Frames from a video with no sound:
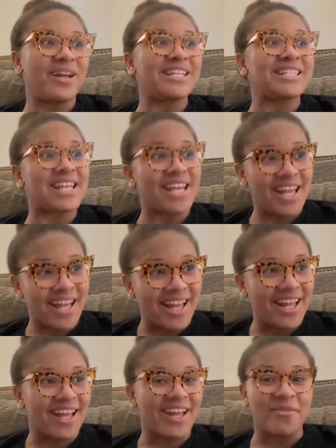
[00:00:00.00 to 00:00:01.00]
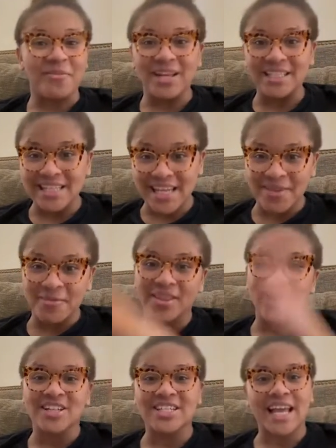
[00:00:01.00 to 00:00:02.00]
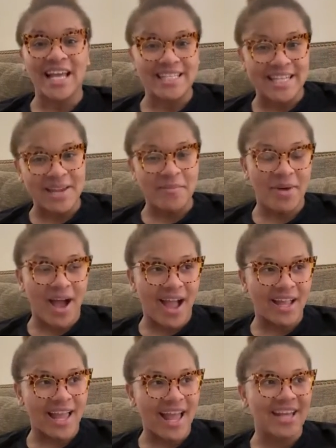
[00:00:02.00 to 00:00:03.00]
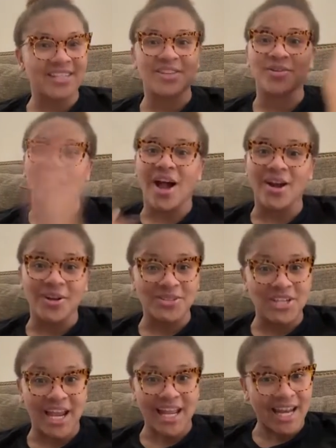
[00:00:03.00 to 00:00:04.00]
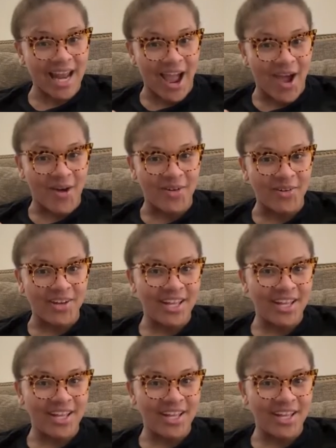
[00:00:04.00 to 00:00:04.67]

We did. We launched the 810 podcast. So y'all go check it out.